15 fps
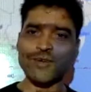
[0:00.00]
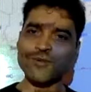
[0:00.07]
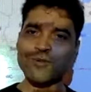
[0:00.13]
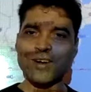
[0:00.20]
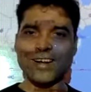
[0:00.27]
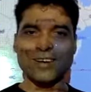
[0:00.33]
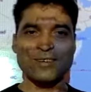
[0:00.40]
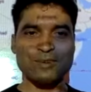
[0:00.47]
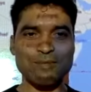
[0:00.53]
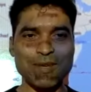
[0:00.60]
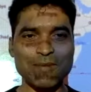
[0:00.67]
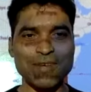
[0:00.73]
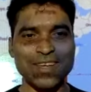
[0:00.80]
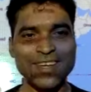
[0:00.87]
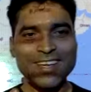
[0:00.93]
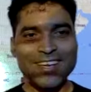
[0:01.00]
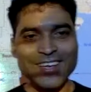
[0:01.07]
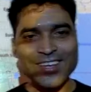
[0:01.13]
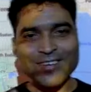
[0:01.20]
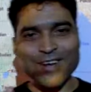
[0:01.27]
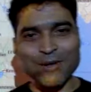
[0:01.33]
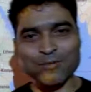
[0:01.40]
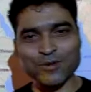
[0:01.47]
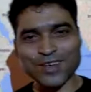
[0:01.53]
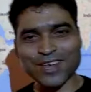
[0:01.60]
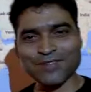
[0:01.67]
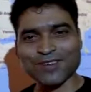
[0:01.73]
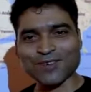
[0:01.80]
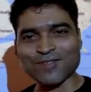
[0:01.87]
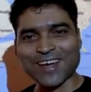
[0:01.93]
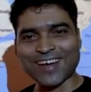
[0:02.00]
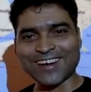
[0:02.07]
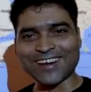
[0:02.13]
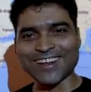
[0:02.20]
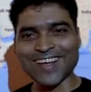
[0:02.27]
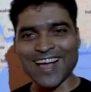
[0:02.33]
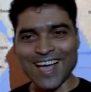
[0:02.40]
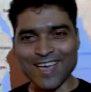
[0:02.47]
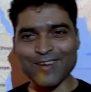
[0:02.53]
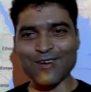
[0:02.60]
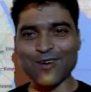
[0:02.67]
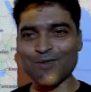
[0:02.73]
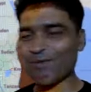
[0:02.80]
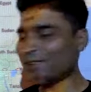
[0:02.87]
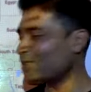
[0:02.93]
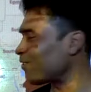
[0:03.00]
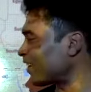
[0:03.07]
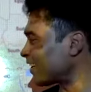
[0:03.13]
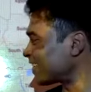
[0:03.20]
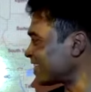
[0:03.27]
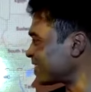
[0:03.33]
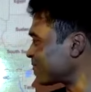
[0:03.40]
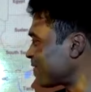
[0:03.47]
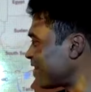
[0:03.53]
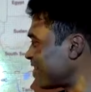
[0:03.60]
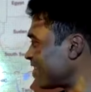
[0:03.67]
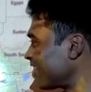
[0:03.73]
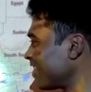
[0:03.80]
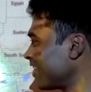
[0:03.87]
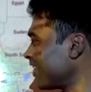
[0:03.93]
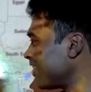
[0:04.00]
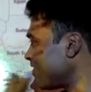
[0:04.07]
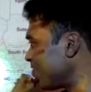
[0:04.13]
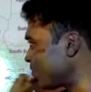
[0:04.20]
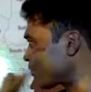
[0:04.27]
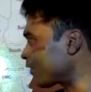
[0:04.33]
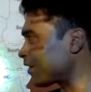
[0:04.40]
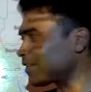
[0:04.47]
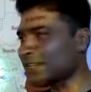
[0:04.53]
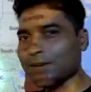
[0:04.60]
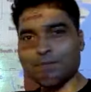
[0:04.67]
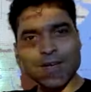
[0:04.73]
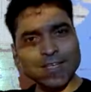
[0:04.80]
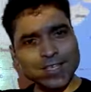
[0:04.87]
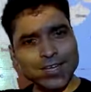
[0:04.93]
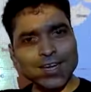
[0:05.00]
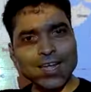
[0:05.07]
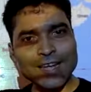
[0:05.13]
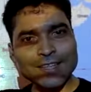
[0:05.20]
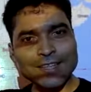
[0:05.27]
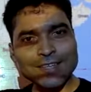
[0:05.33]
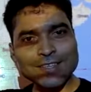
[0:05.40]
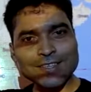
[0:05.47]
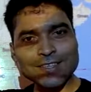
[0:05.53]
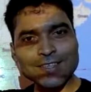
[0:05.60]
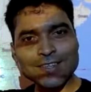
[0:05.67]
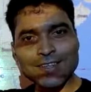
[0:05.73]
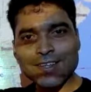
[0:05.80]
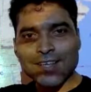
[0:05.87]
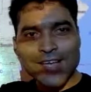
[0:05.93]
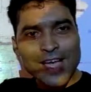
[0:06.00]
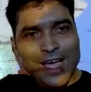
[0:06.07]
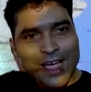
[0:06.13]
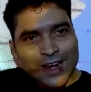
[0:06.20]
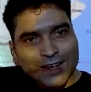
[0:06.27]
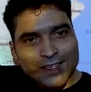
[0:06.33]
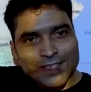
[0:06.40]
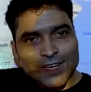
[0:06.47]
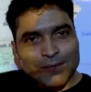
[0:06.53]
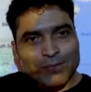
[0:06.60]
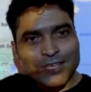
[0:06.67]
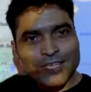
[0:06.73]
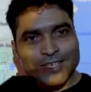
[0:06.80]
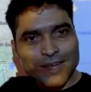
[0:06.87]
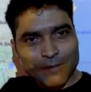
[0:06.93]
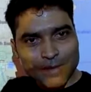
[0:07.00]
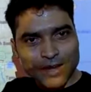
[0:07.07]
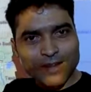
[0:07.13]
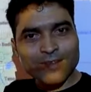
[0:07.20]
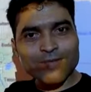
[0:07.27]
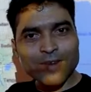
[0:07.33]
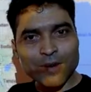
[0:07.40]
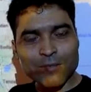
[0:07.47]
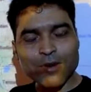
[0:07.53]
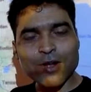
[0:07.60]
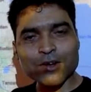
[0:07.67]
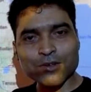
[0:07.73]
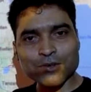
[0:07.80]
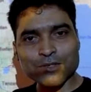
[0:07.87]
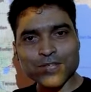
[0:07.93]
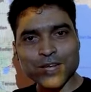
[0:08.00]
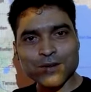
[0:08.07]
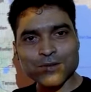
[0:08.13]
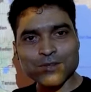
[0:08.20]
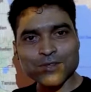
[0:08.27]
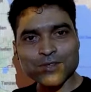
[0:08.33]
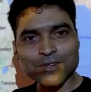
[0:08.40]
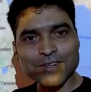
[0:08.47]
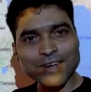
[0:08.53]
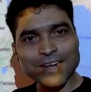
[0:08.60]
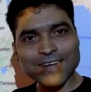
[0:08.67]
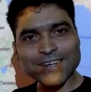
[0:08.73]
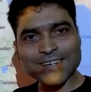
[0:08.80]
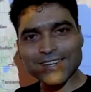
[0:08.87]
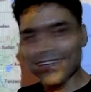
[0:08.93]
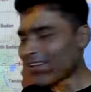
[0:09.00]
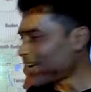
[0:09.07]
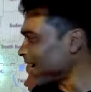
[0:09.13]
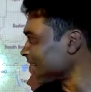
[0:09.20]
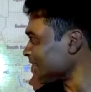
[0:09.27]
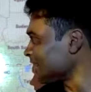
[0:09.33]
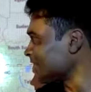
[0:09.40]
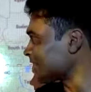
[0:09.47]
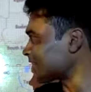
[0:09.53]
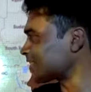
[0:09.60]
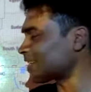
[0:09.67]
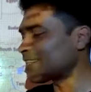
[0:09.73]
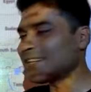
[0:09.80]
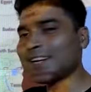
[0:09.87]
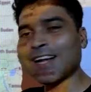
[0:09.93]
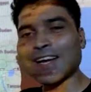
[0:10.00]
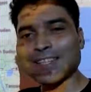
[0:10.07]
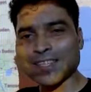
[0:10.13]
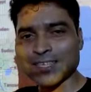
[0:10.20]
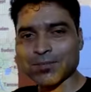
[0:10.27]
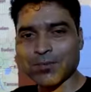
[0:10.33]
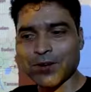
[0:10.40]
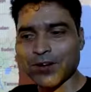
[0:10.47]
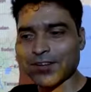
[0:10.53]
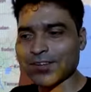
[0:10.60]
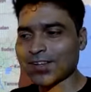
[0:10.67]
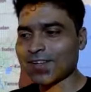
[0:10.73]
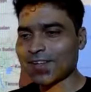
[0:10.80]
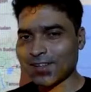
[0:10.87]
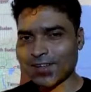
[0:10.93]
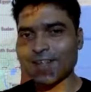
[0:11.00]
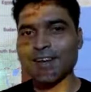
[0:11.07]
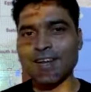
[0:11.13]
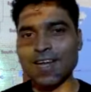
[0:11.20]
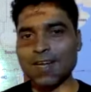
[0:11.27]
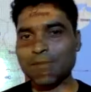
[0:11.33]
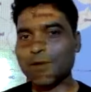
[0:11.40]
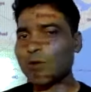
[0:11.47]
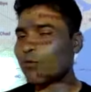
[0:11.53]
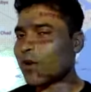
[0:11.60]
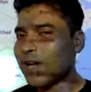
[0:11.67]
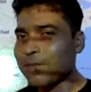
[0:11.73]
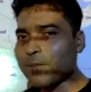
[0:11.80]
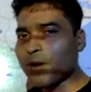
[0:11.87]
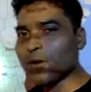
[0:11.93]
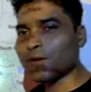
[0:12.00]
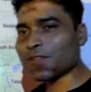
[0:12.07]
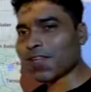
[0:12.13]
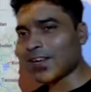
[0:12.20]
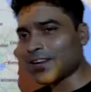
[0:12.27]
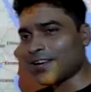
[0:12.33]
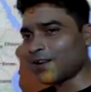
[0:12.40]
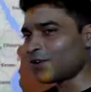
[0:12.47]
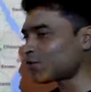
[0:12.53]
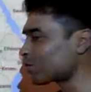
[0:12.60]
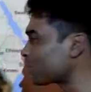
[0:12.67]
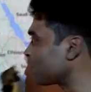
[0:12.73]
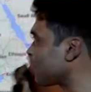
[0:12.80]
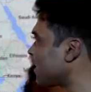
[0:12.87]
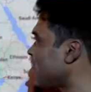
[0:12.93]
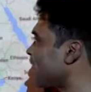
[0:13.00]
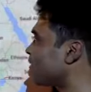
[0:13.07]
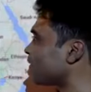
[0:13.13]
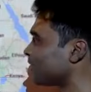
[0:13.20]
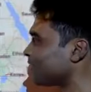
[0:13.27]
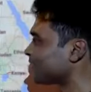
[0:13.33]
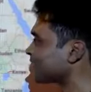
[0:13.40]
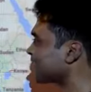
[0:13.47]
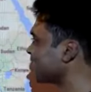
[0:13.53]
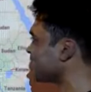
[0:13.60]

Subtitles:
whatever it may be, you have to keep in mind. I hope you got this point. Equator passing like this and GMT is coming from north to south, right? And intersecting at this point. Let me wipe out, then I'll show how it is